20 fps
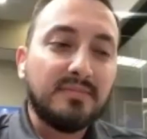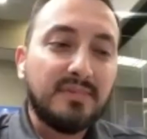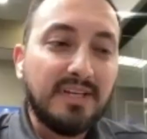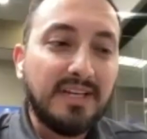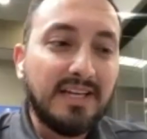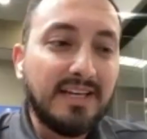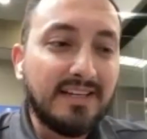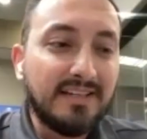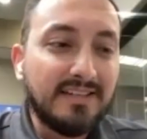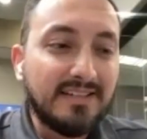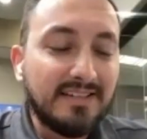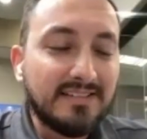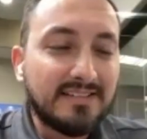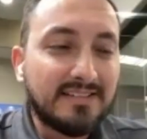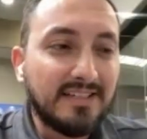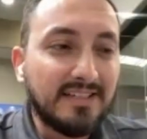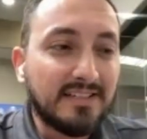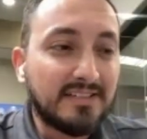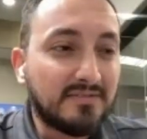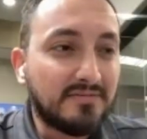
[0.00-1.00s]
and it's
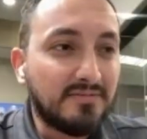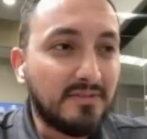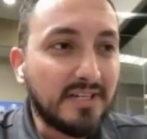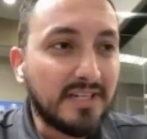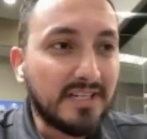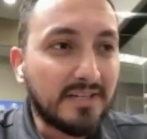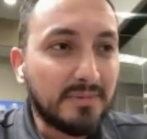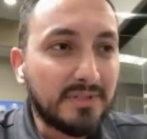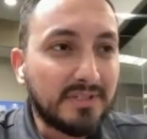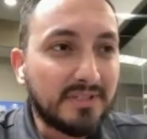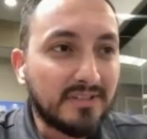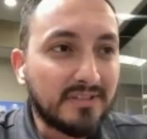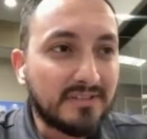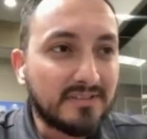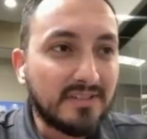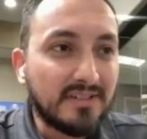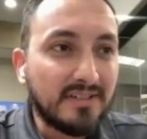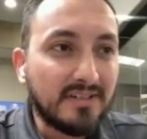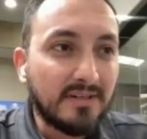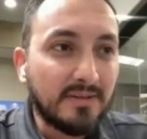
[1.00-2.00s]
it's funny because
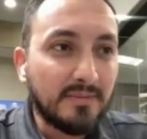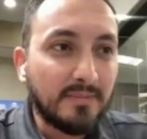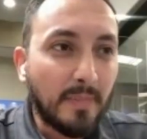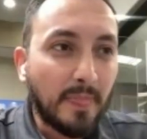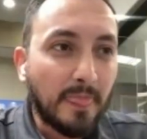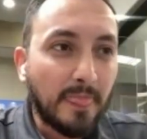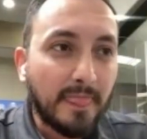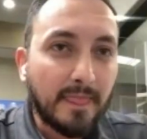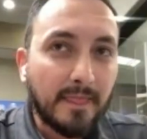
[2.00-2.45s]
um,